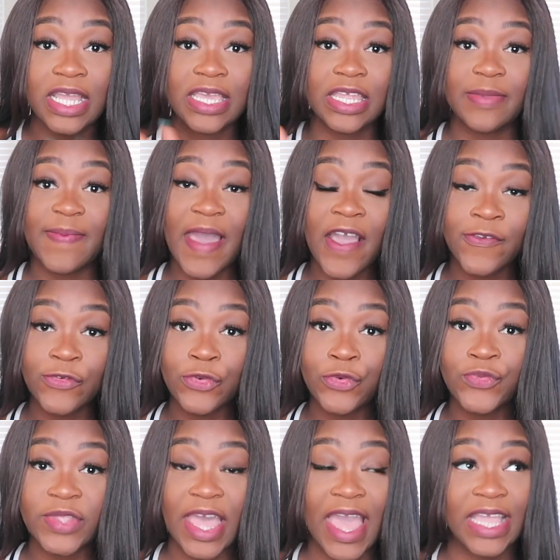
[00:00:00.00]
I get a
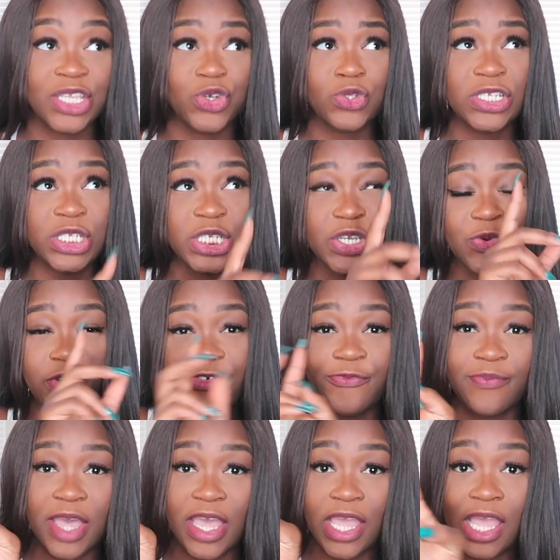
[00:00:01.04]
bathroom that I only share
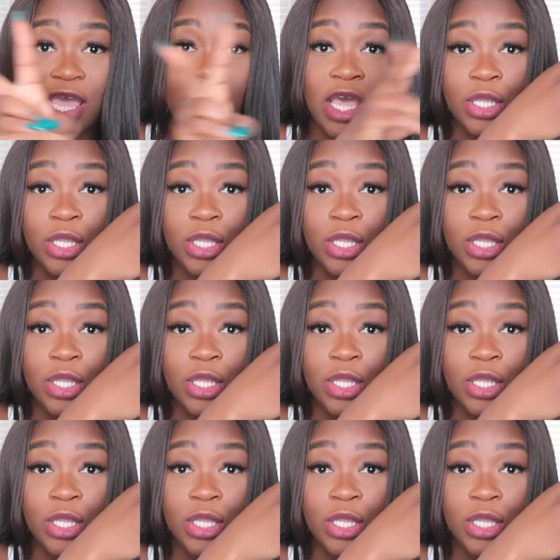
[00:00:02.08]
with my